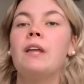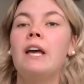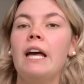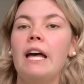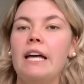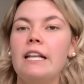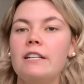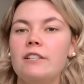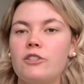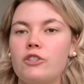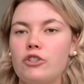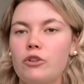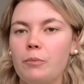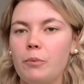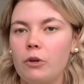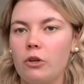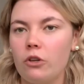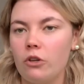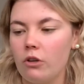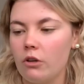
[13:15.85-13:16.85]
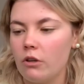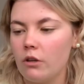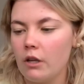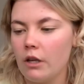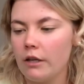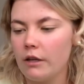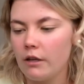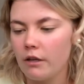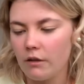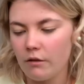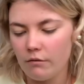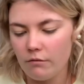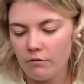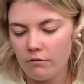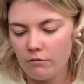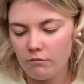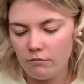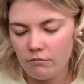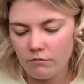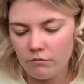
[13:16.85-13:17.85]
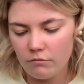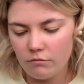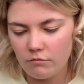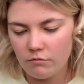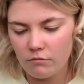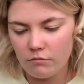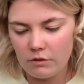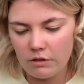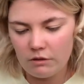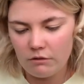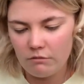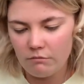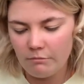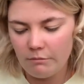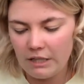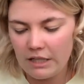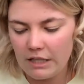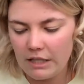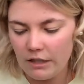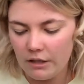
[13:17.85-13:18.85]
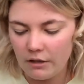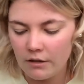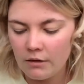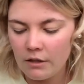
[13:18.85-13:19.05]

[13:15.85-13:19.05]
And it's super cute, like, thank you.